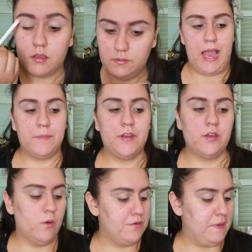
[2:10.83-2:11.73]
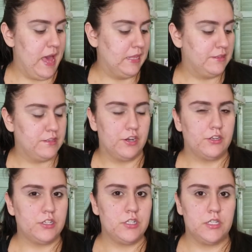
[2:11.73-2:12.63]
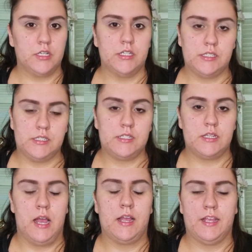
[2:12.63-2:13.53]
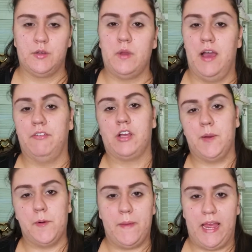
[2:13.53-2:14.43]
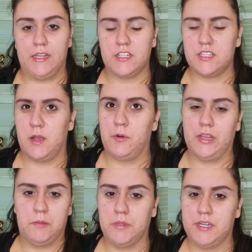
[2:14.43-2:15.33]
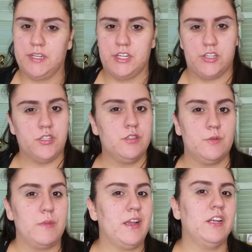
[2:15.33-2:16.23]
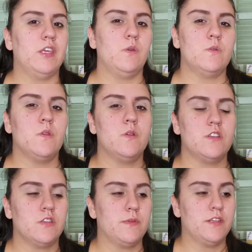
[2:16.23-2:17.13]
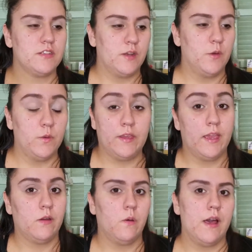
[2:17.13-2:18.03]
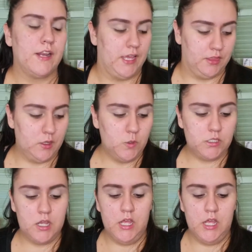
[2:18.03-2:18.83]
I'm gonna go with palettes that are still in stock. I do have a couple palettes that were limited edition, so I'm not gonna use those just because I know you can't go out and get those.